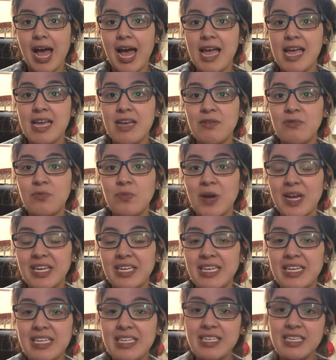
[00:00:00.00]
I
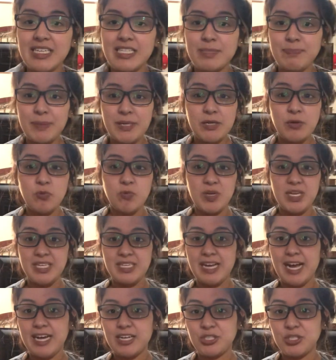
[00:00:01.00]
waited, it's been a week
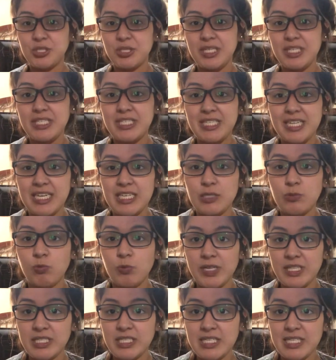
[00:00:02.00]
actually, today's
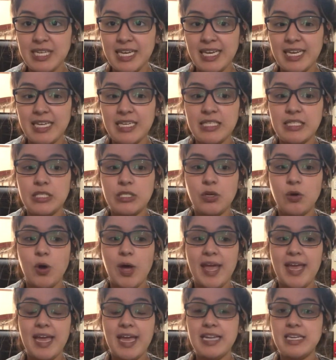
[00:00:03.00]
Wednesday, so
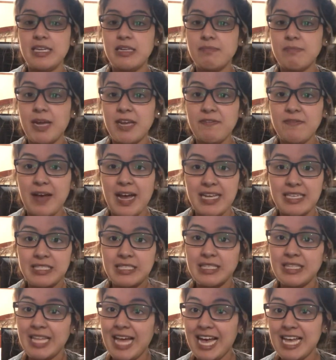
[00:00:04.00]
I ended my
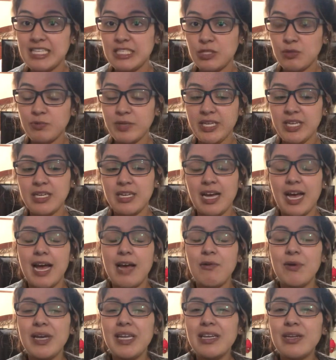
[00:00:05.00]
fast last week.
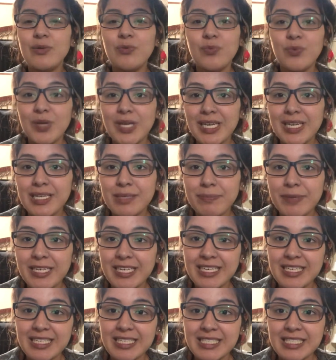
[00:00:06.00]
I waited a week
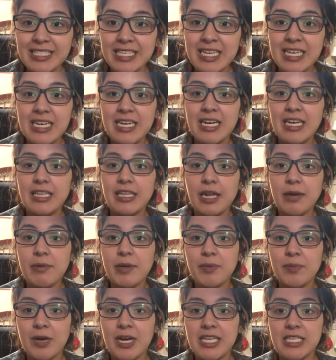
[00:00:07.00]
because a lot of
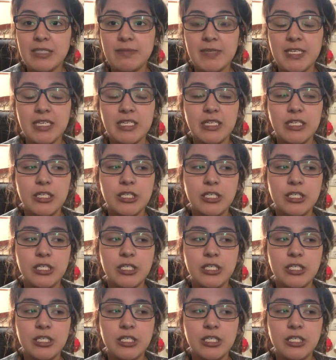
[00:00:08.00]
people asked me,